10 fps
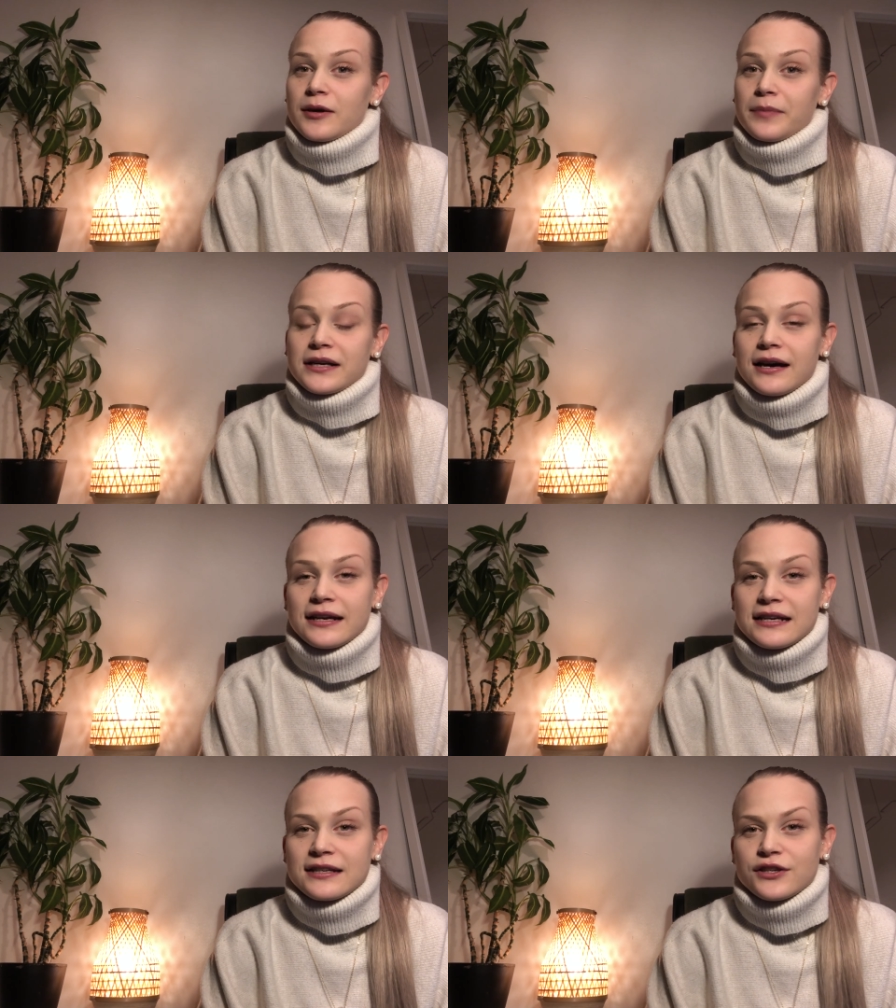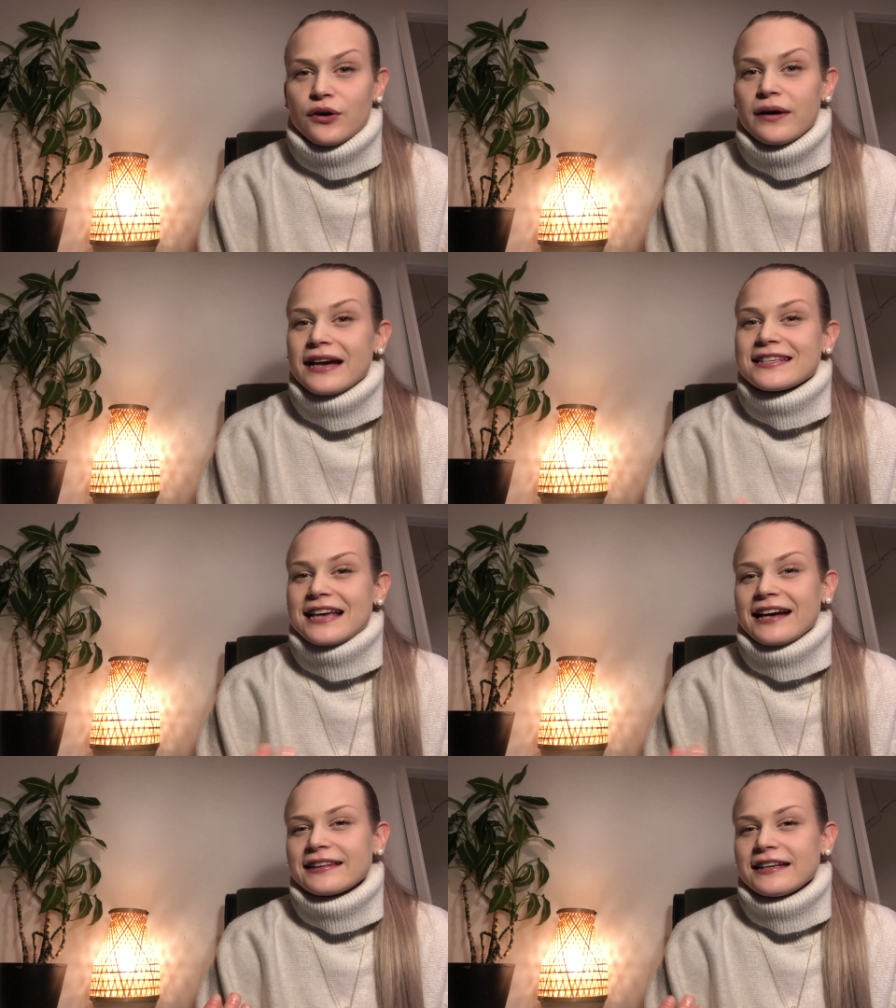But I didn't know
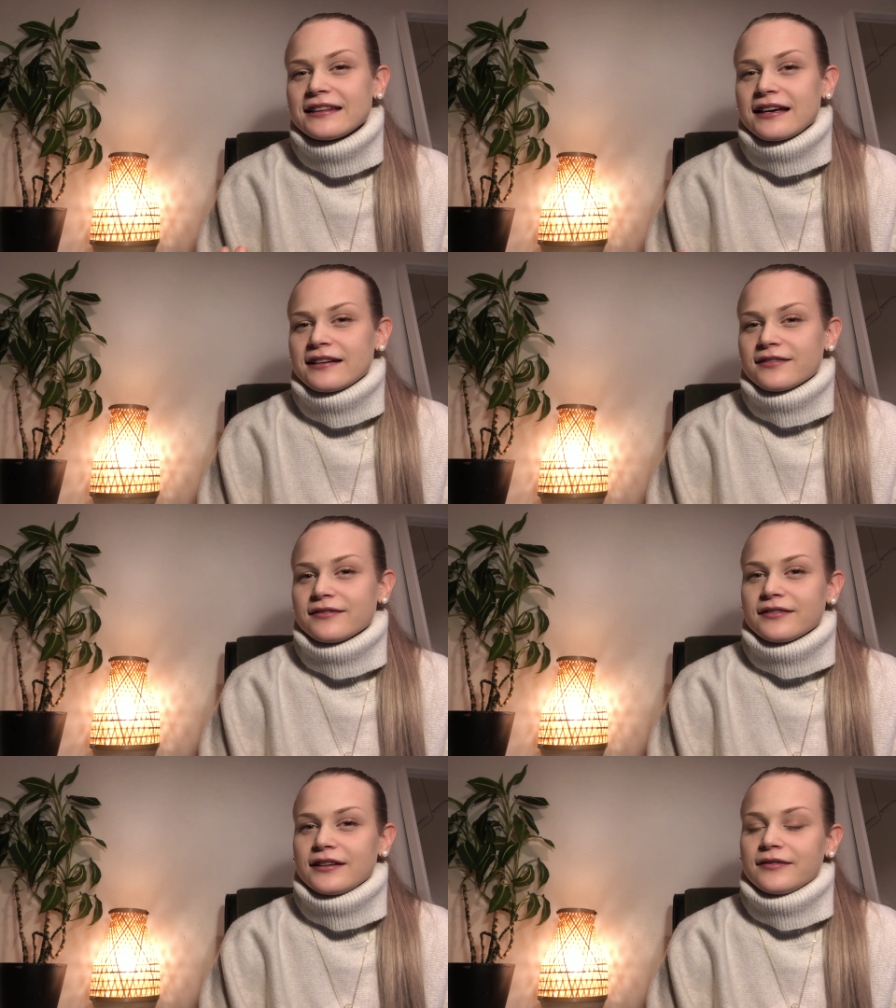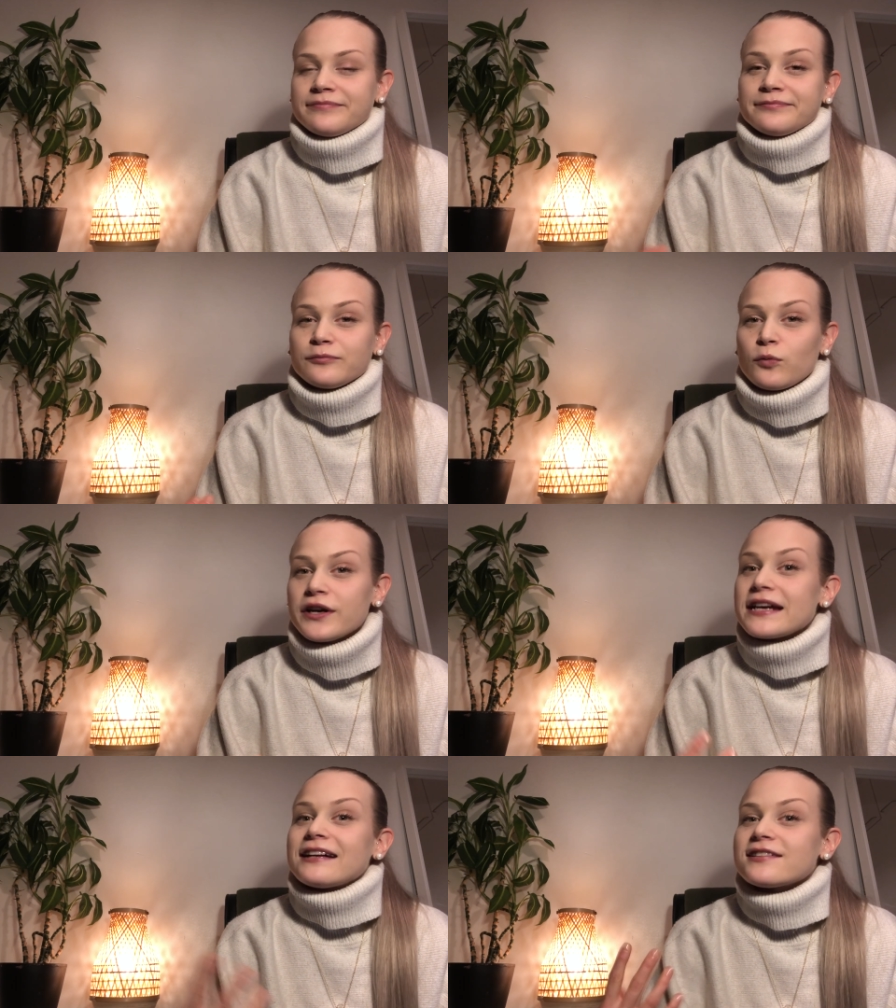exactly that
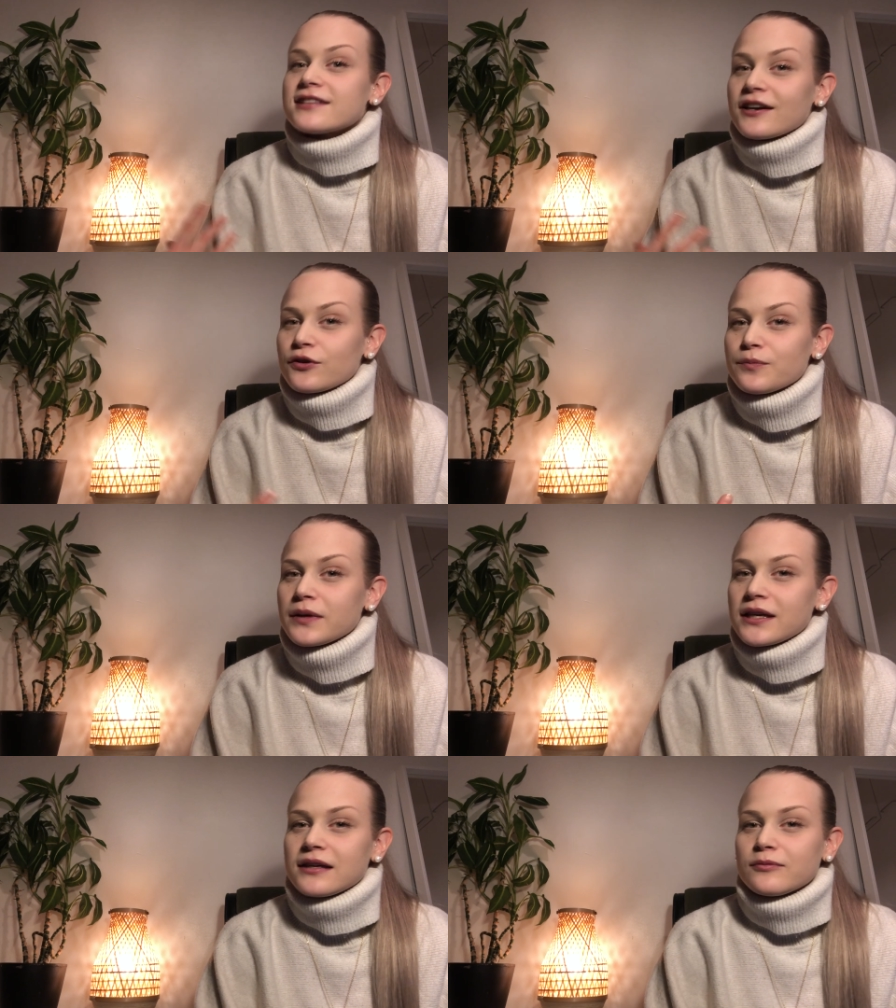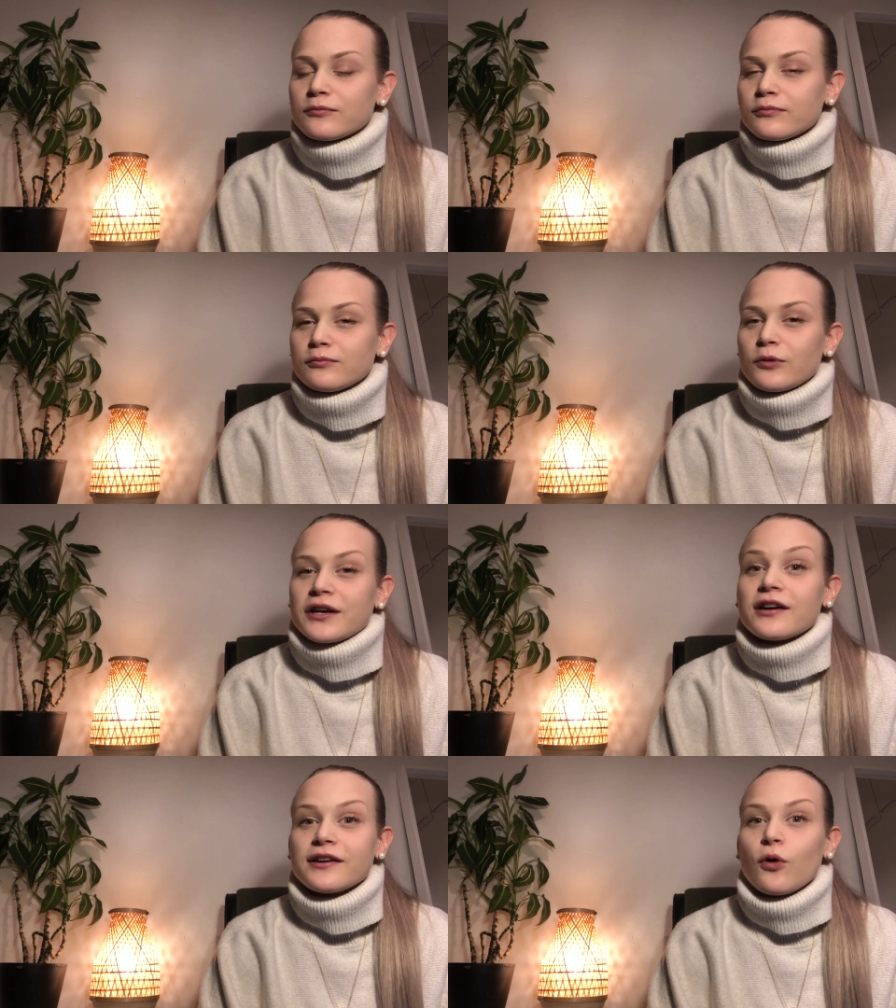what else I could be. What
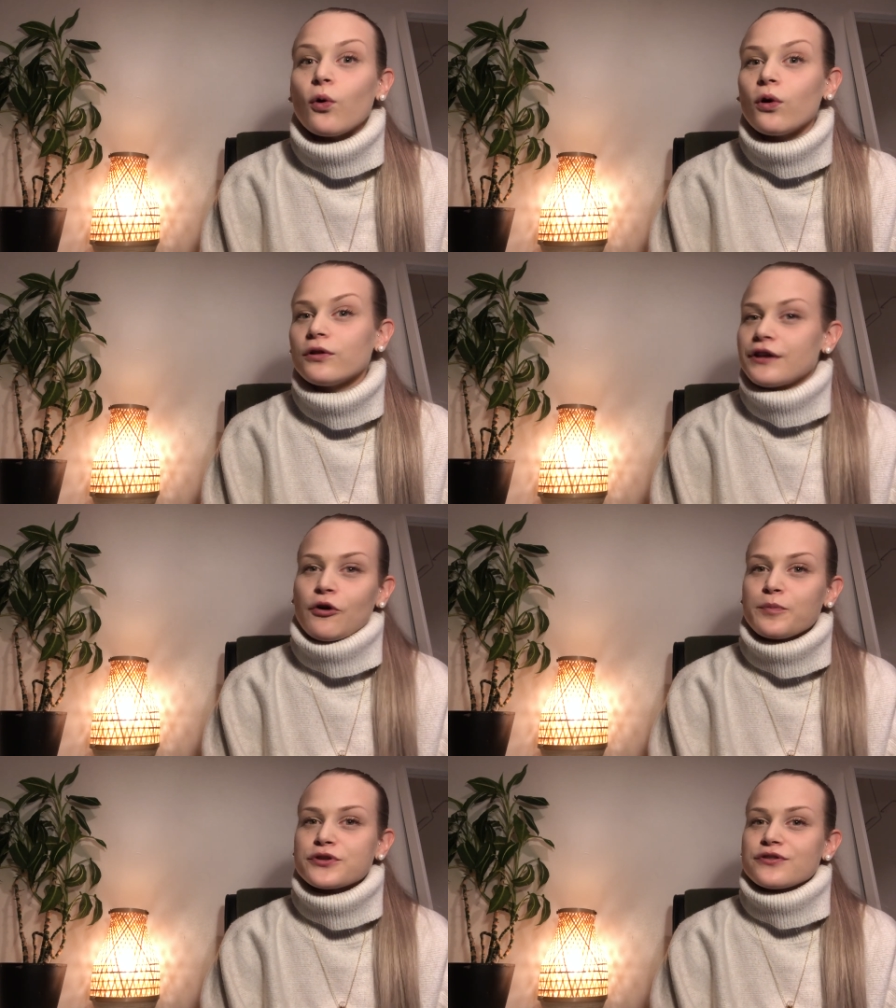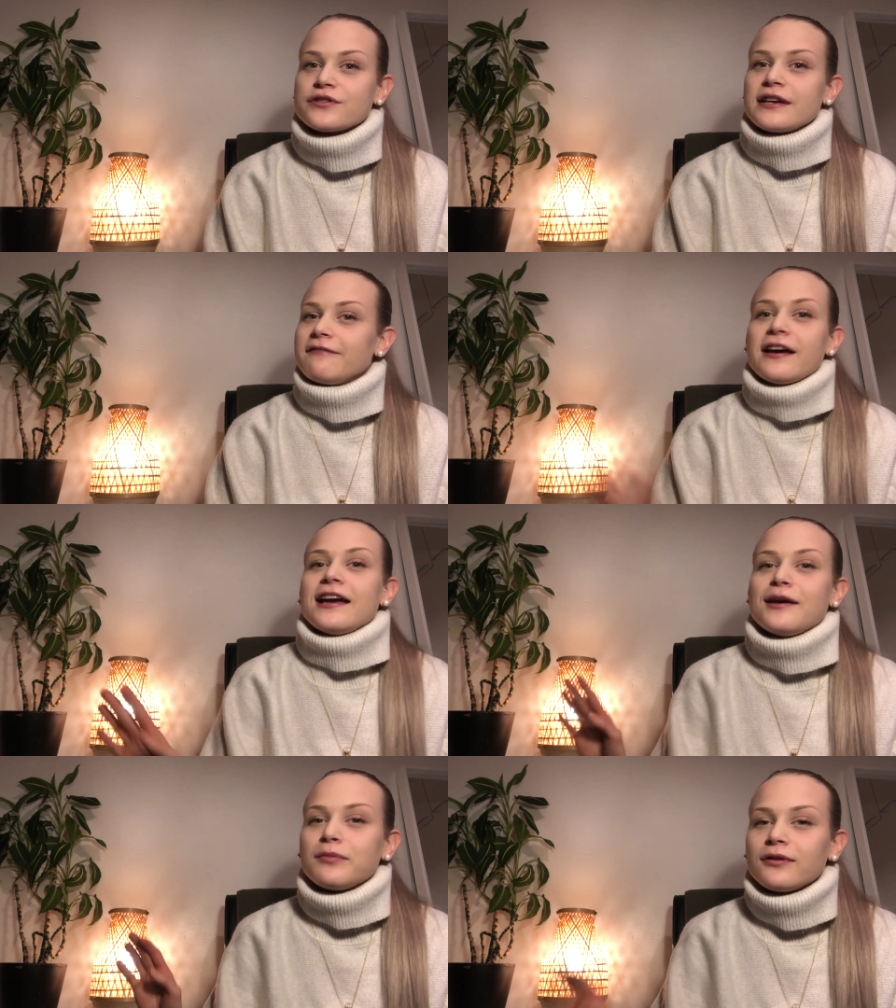are all the options
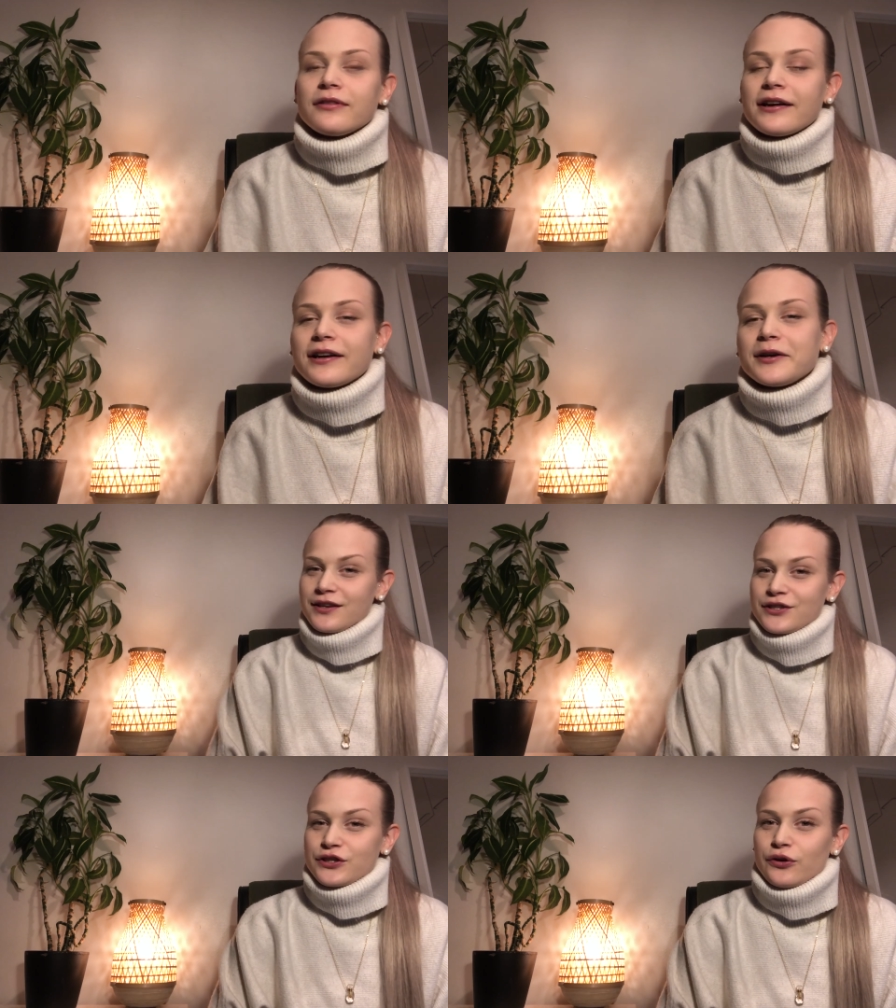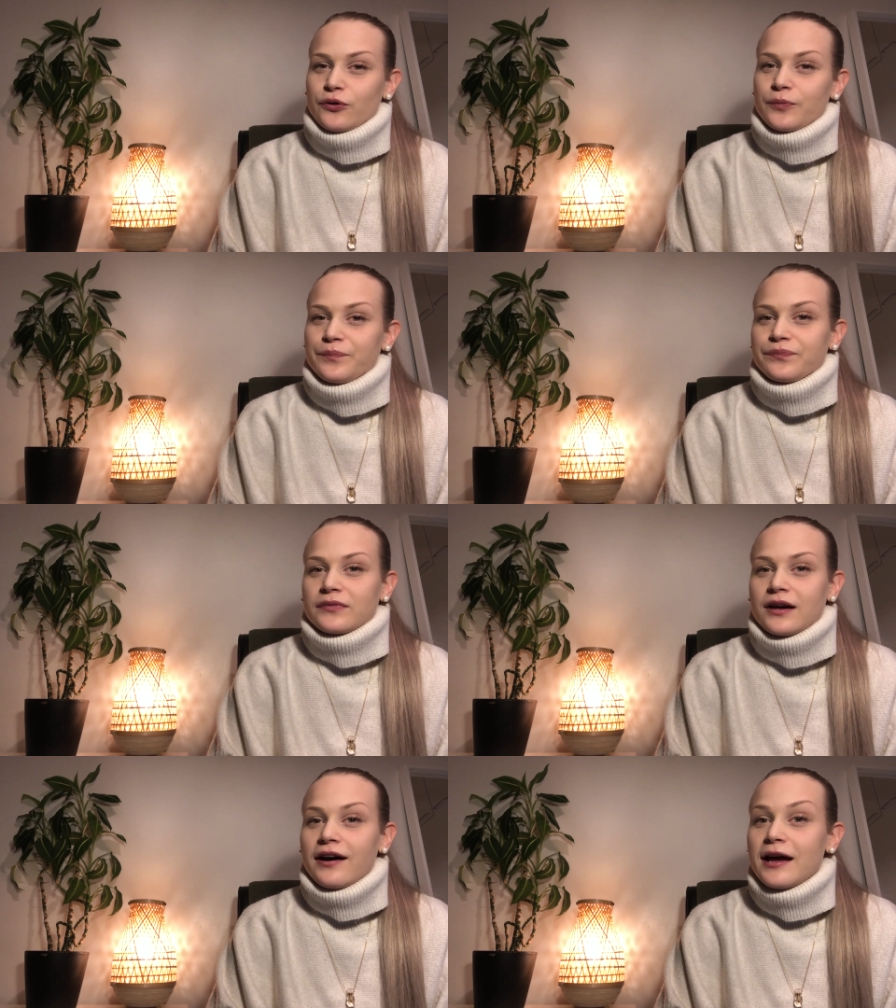available there? So
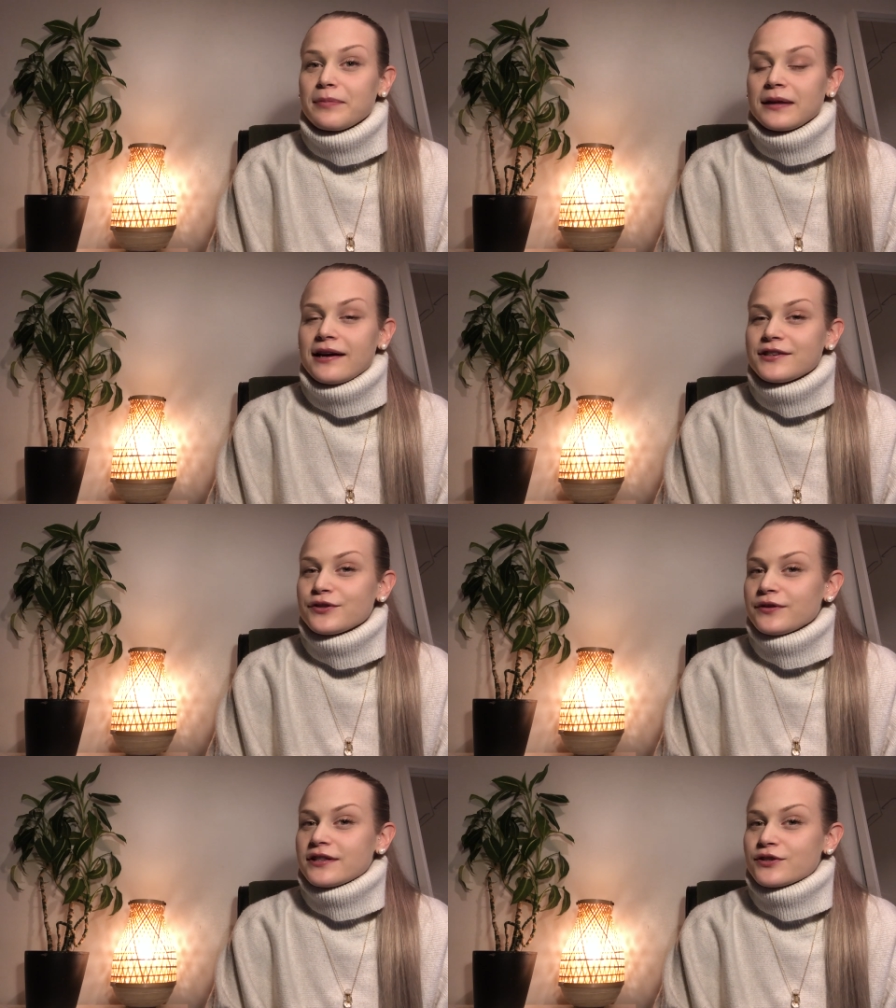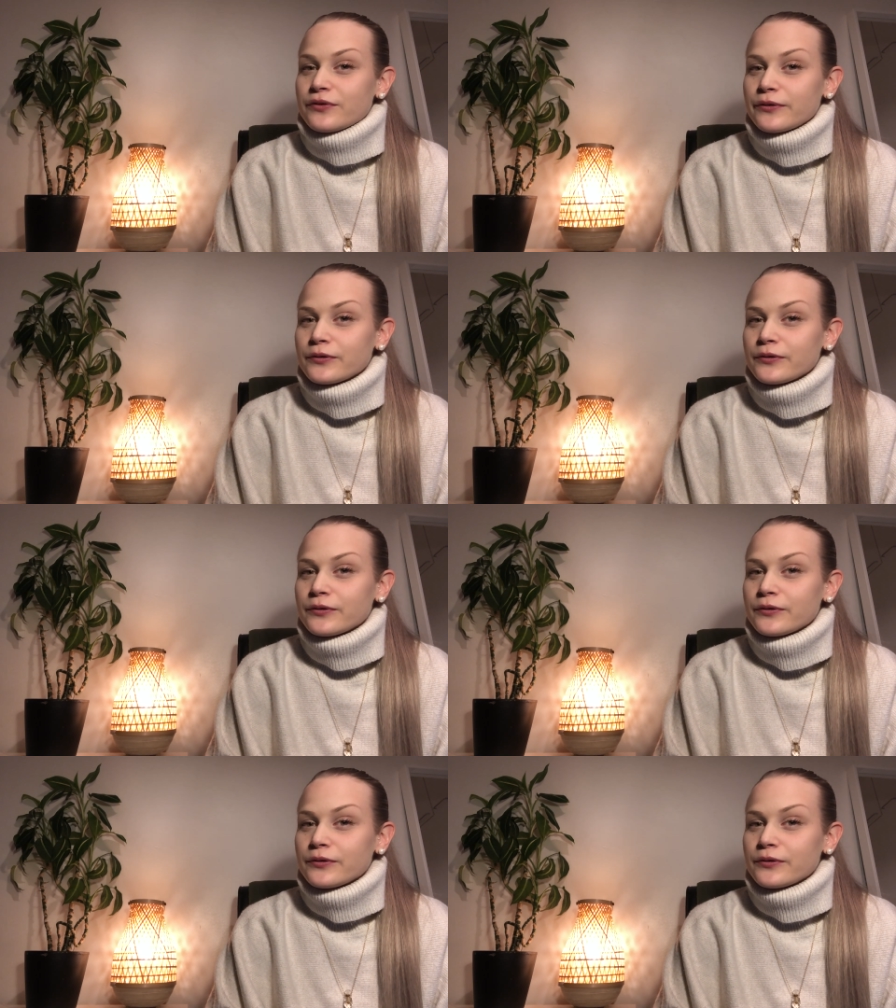I applied to the school